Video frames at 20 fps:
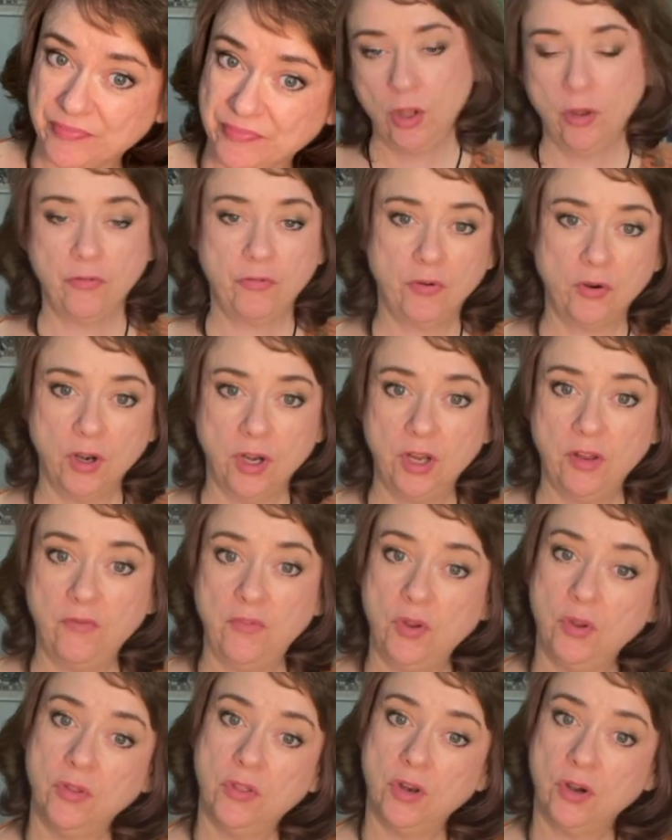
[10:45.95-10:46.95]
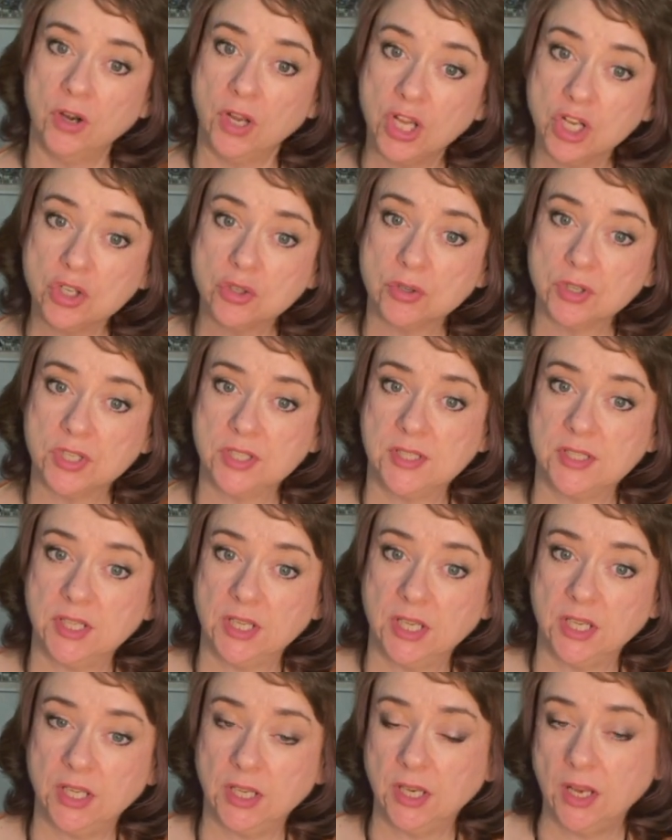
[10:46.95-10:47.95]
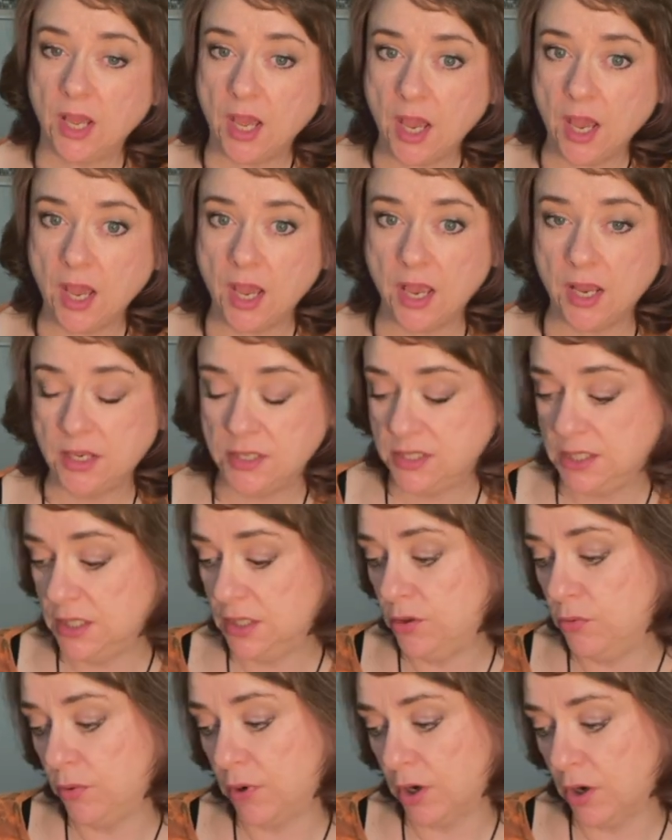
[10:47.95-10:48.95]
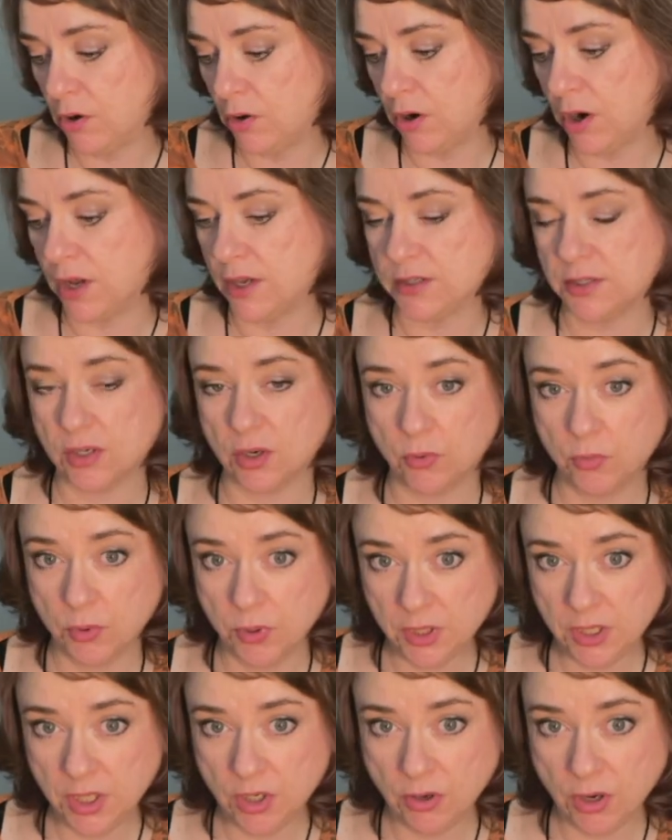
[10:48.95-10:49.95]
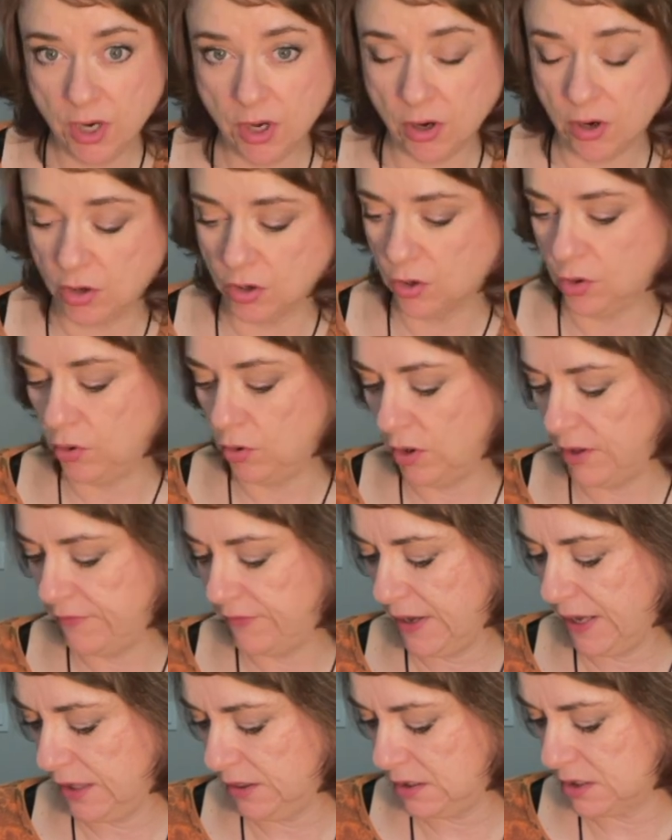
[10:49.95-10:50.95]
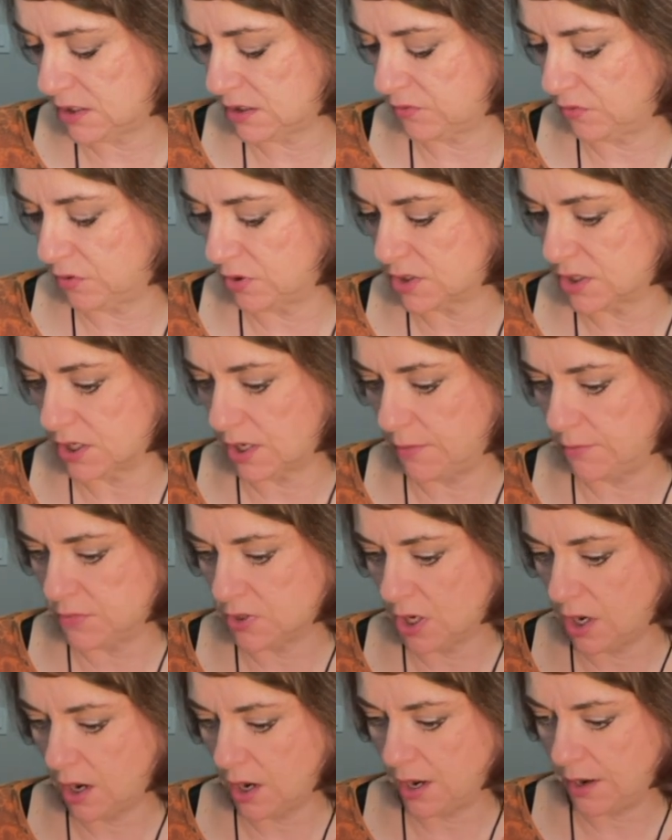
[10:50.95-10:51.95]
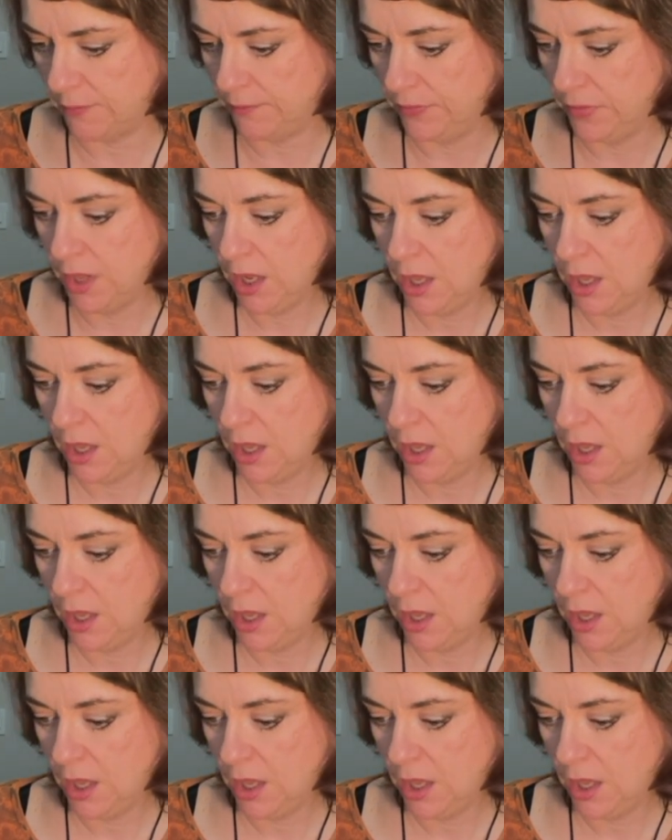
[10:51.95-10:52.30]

For any of you that are interested, I did run across a really great article. I've had this for some time,